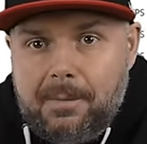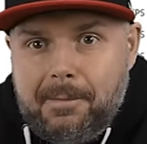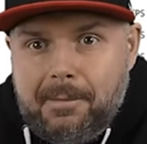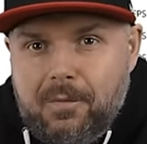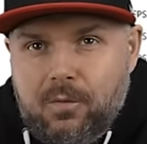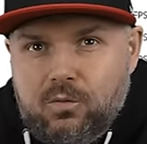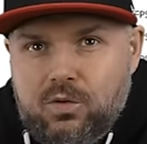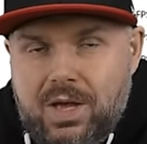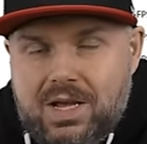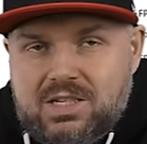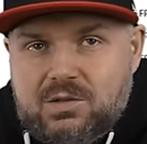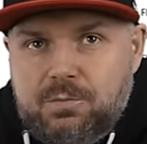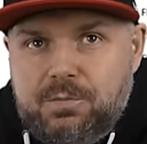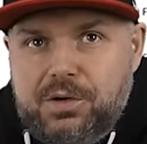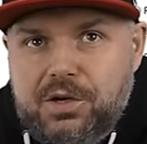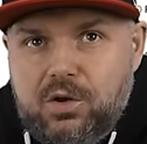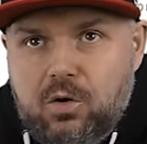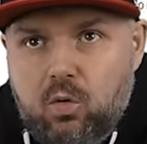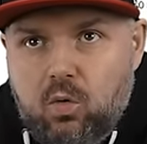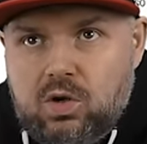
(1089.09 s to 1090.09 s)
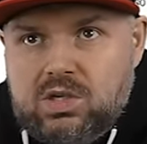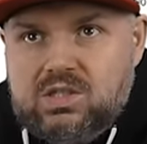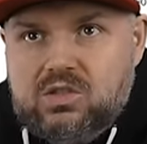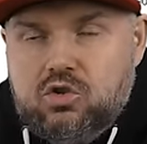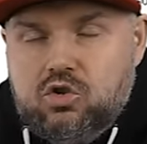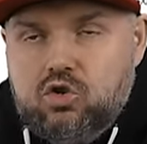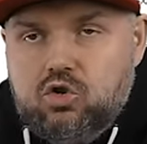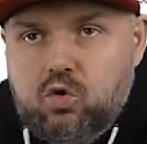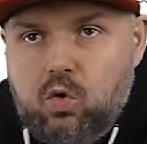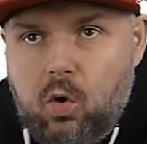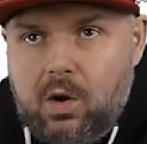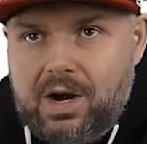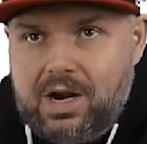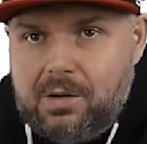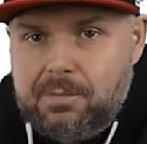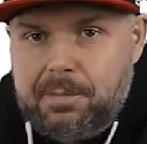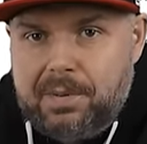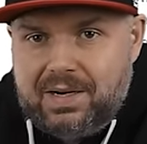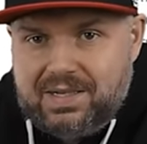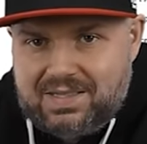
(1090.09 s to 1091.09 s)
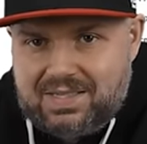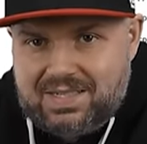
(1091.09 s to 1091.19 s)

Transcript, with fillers: Do prepare to give us about forty increase.